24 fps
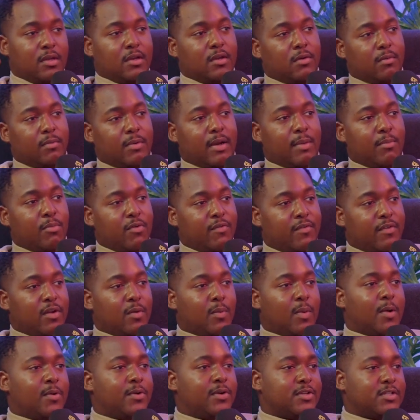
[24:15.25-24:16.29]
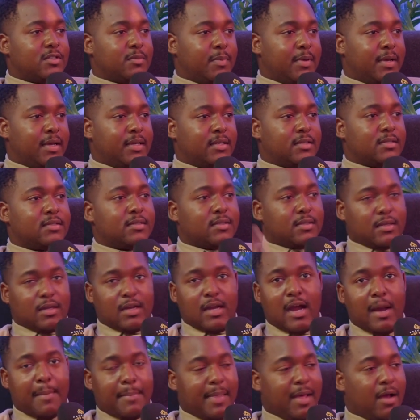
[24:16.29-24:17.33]
When I move in the wellness space,
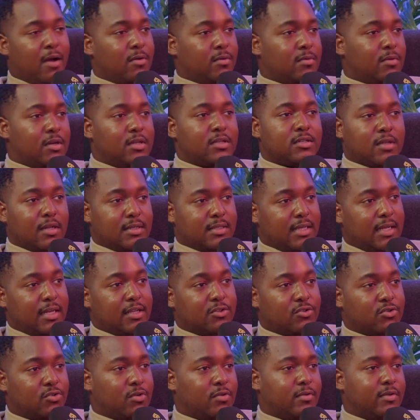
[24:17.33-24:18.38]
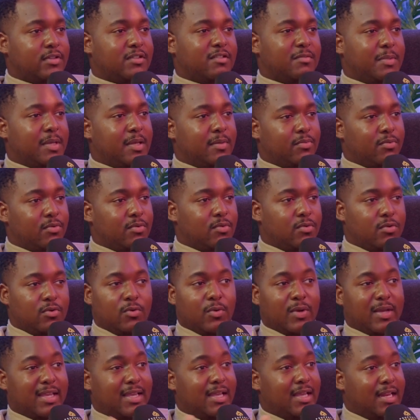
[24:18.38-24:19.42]
I'm now going to start telling stories of people who
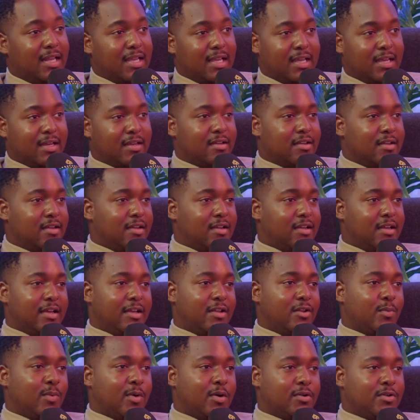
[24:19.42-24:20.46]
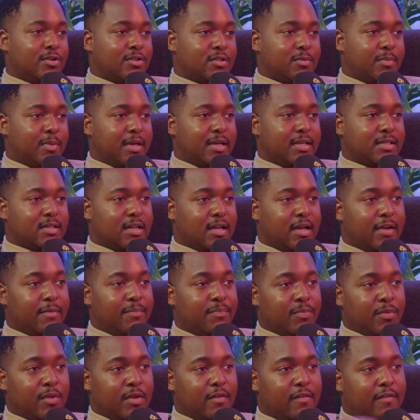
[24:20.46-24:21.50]
are killing it in the wellness space. Like
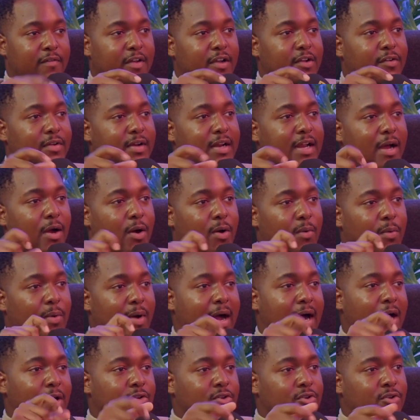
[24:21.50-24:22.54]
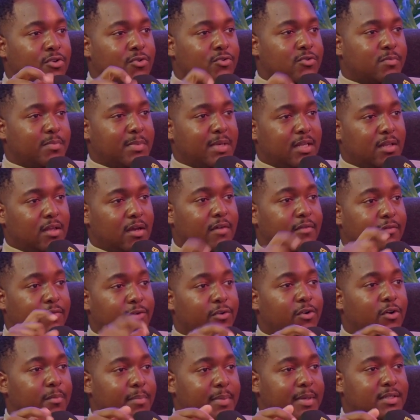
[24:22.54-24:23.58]
figuring out how you use media for
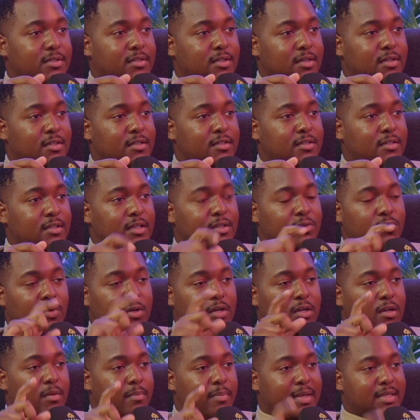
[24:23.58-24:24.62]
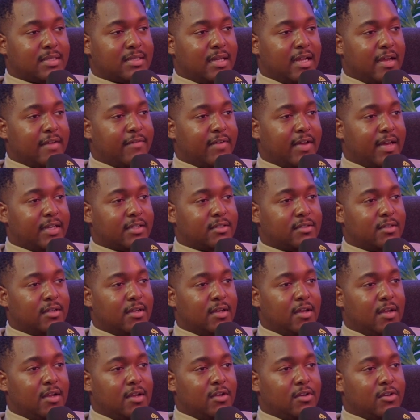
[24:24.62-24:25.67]
your business is one of the best life hacks,
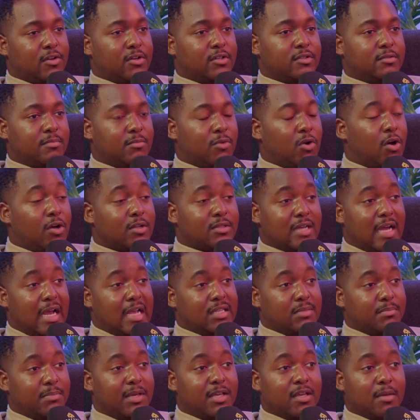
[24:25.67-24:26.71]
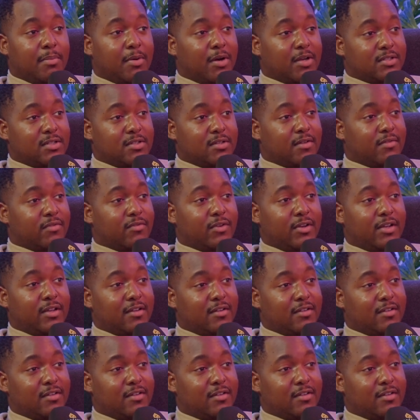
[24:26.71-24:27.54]
because a lot of times media passes are free.